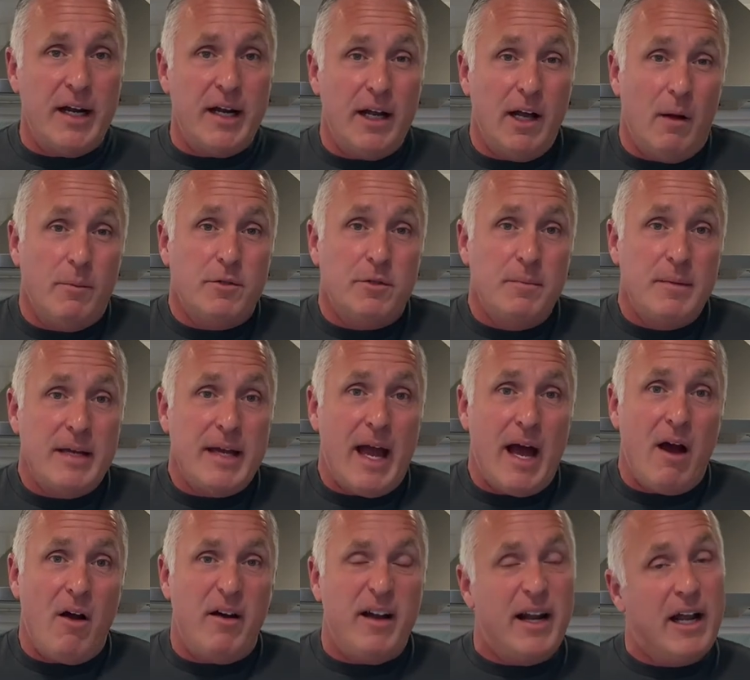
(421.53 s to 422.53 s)
It helps me
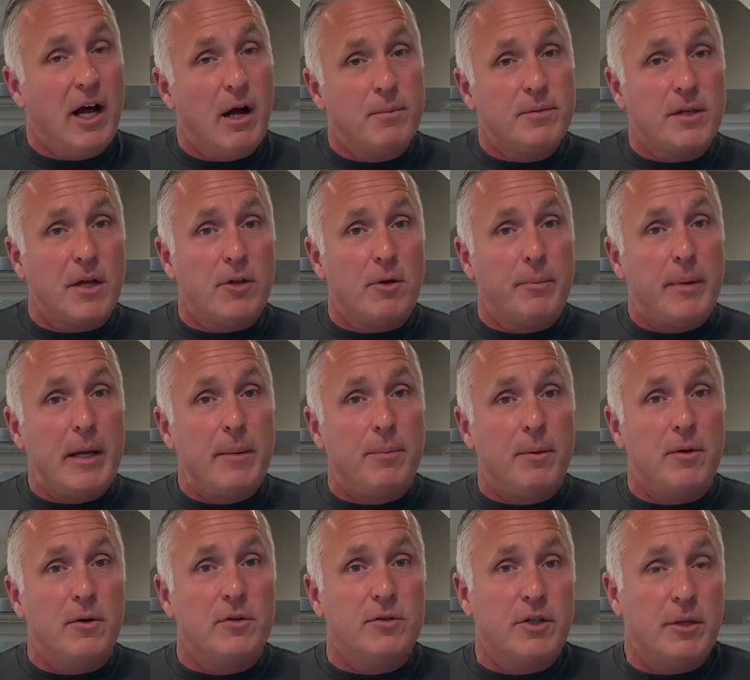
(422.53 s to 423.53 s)
out and it helps other
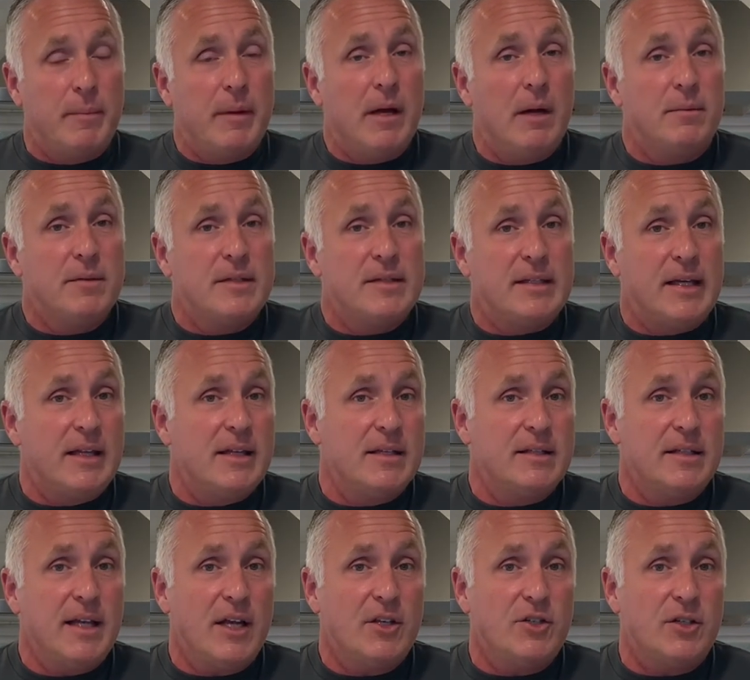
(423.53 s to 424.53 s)
people to be able to see this
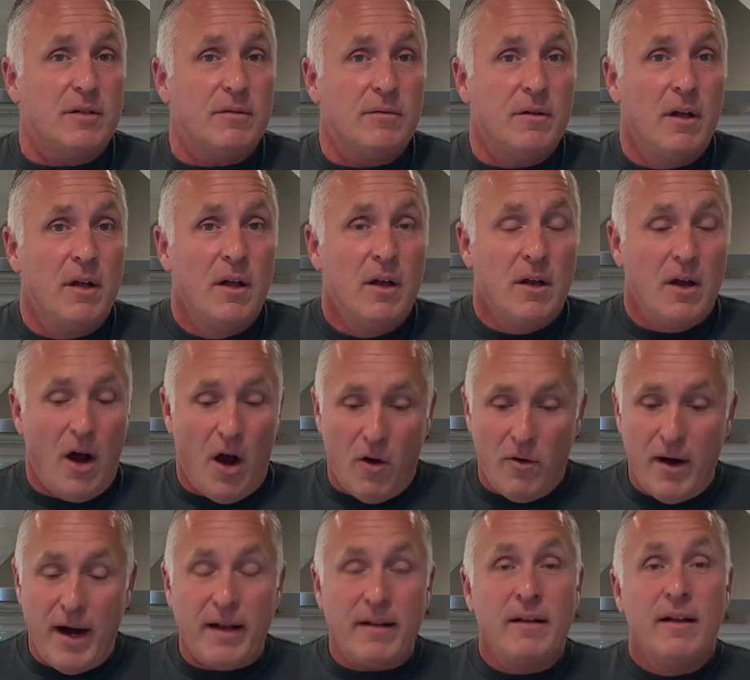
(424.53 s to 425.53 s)
station. All
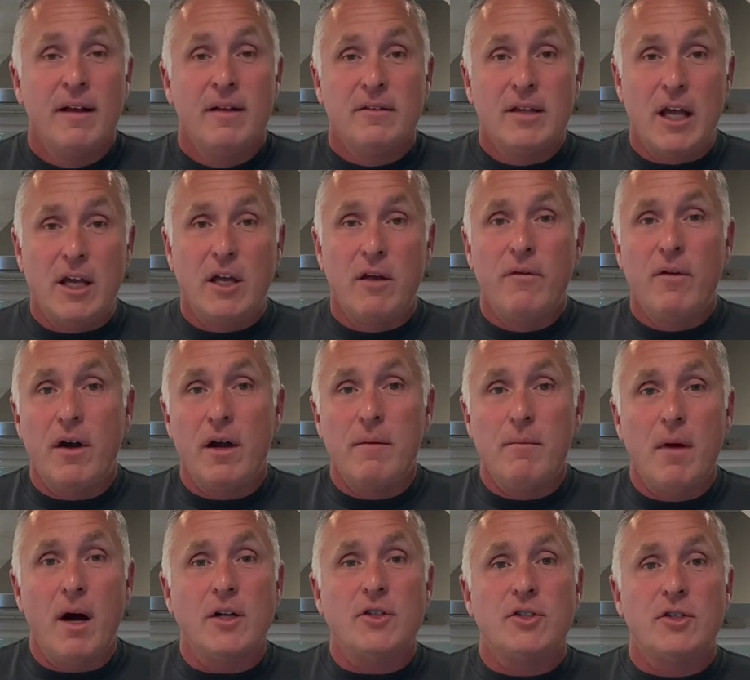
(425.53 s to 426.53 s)
right, thank you very
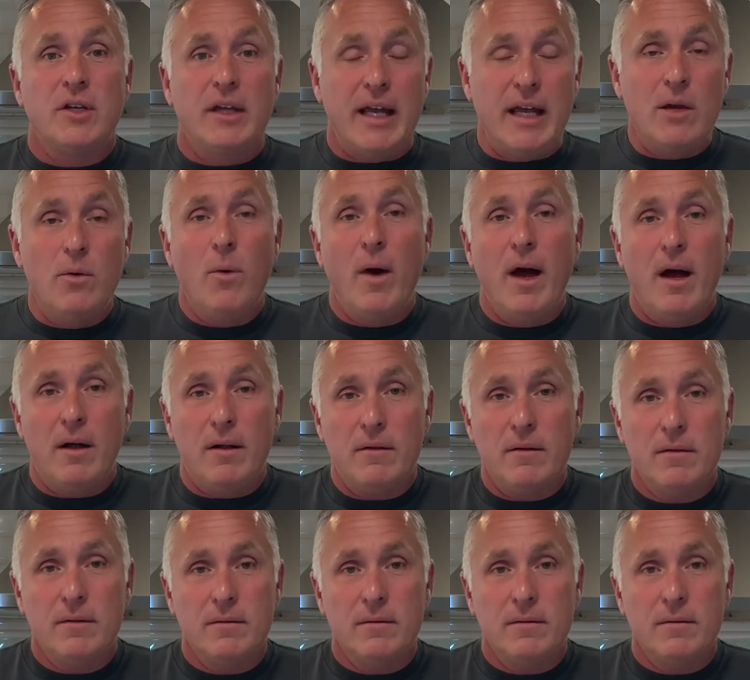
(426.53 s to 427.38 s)
much. Eat well.